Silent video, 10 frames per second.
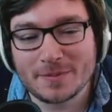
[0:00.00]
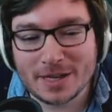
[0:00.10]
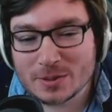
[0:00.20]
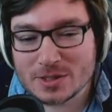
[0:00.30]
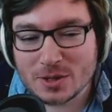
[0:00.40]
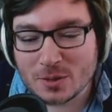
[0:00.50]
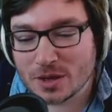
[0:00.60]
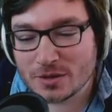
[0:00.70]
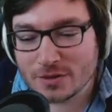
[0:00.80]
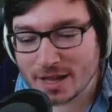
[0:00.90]
but it was not
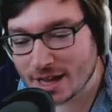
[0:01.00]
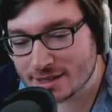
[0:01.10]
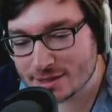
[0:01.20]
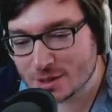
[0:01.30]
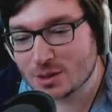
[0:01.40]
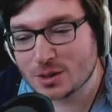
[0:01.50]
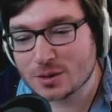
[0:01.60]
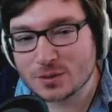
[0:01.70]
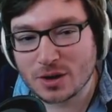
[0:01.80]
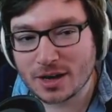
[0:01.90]
worth the hassle
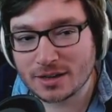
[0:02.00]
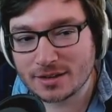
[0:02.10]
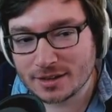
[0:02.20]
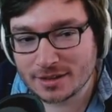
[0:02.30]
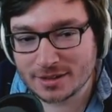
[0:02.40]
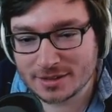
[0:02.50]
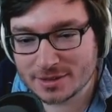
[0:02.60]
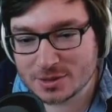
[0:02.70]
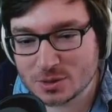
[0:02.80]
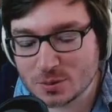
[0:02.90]
of grinding
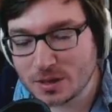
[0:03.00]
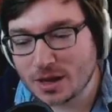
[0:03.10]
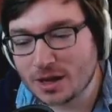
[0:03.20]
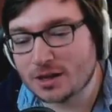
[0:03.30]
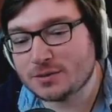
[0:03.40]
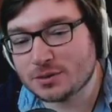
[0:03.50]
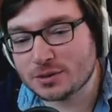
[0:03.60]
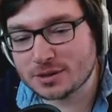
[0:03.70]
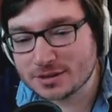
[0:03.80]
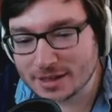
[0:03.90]
super hard
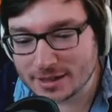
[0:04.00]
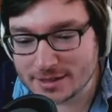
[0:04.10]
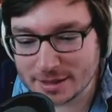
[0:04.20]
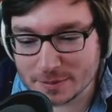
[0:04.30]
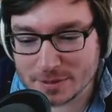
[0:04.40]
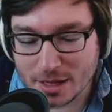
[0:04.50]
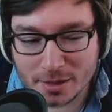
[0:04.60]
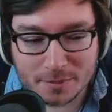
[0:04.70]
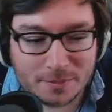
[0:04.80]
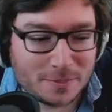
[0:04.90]
for it at the same
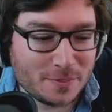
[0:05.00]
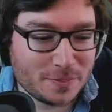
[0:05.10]
time.